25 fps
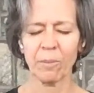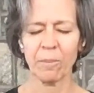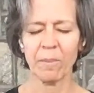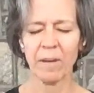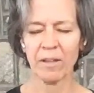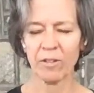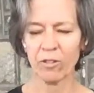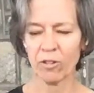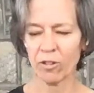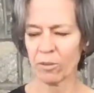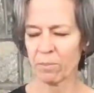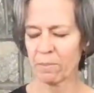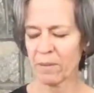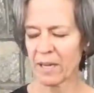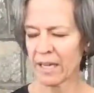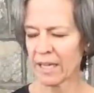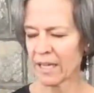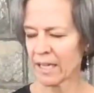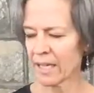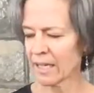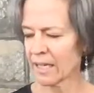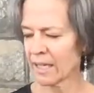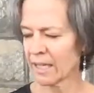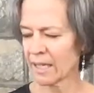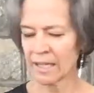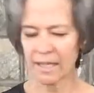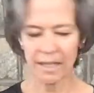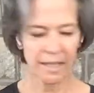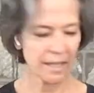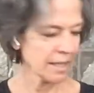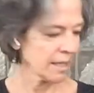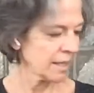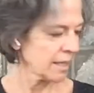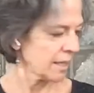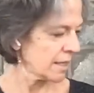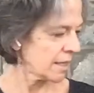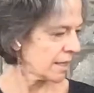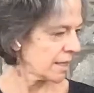As you make any
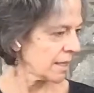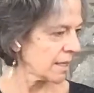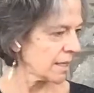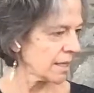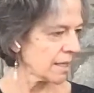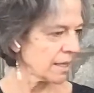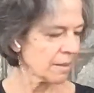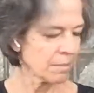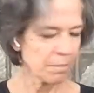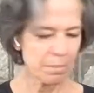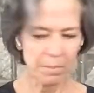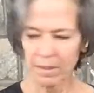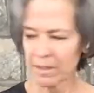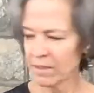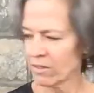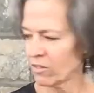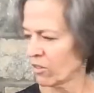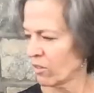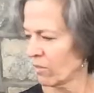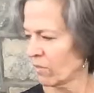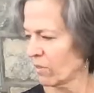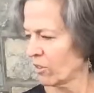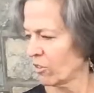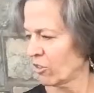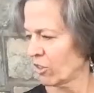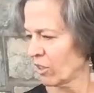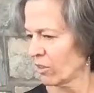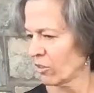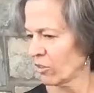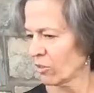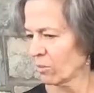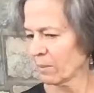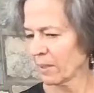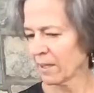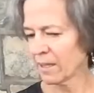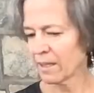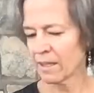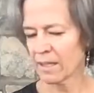bits of
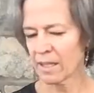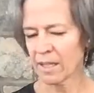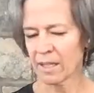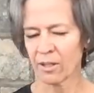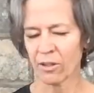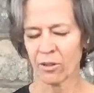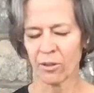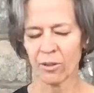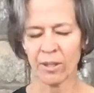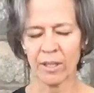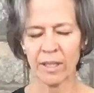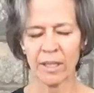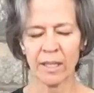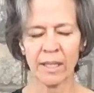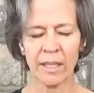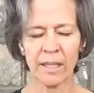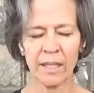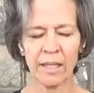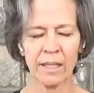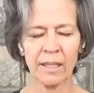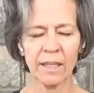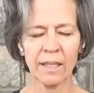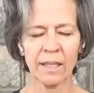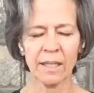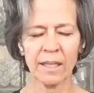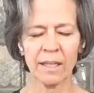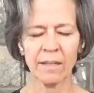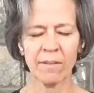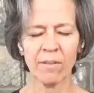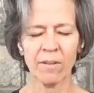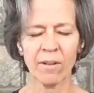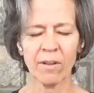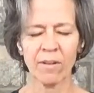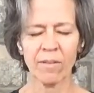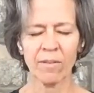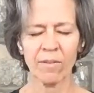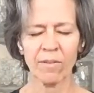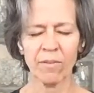adjustment that you need,
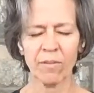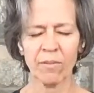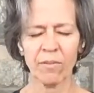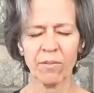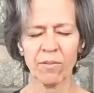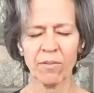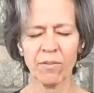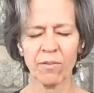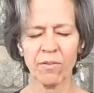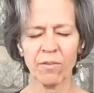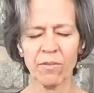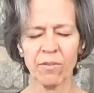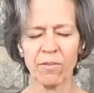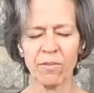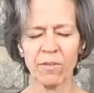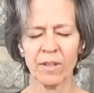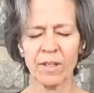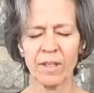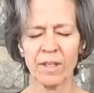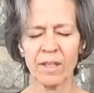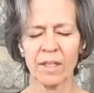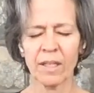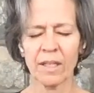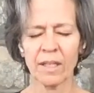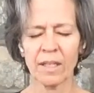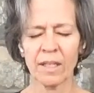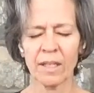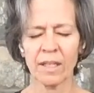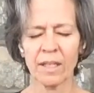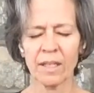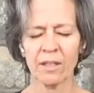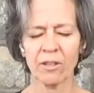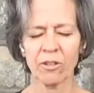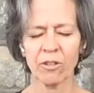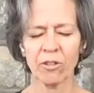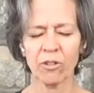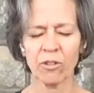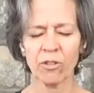then
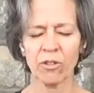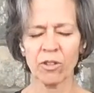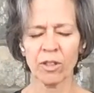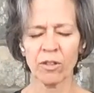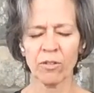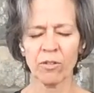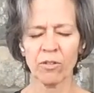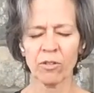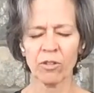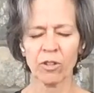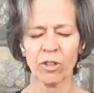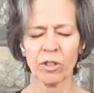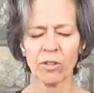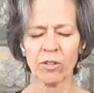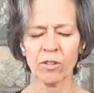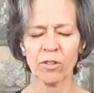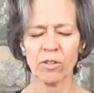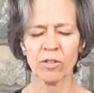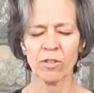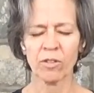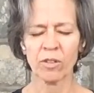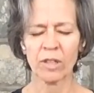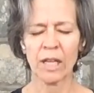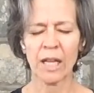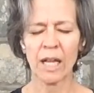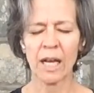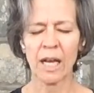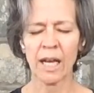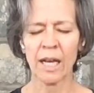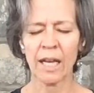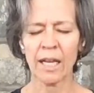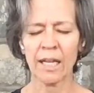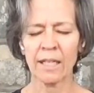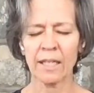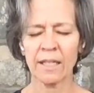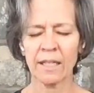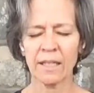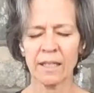let yourself start to
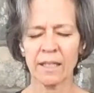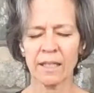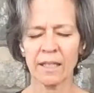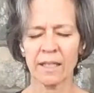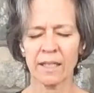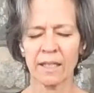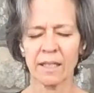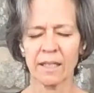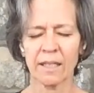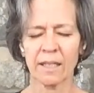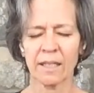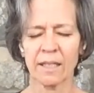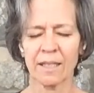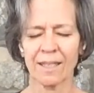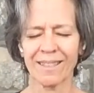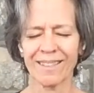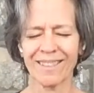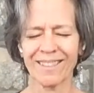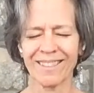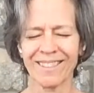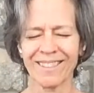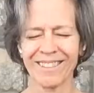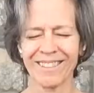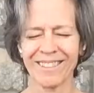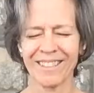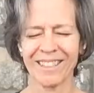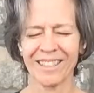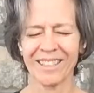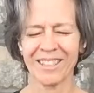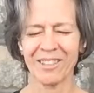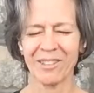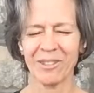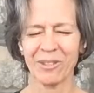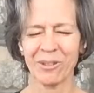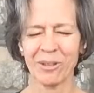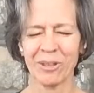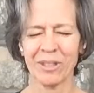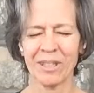slide
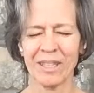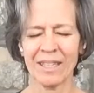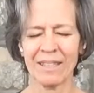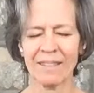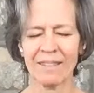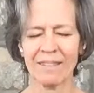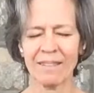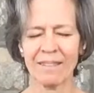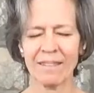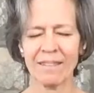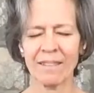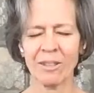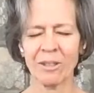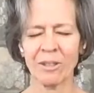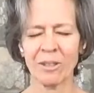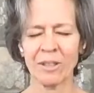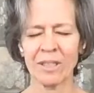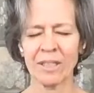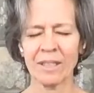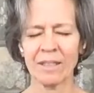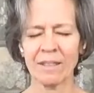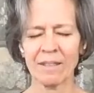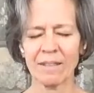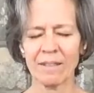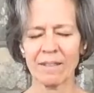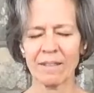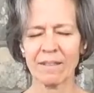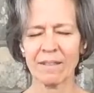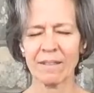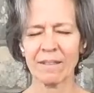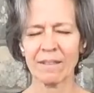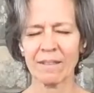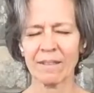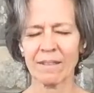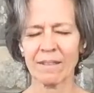toward that stillness.